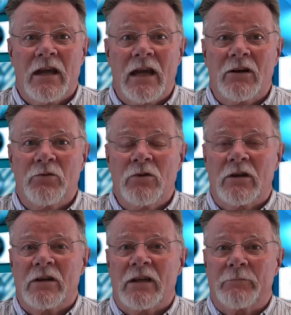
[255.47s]
in
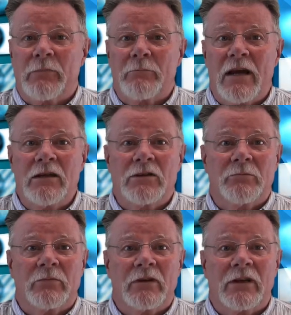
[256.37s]
order that
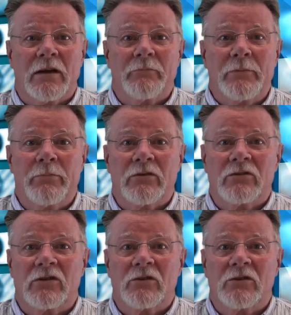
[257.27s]
momentum can be built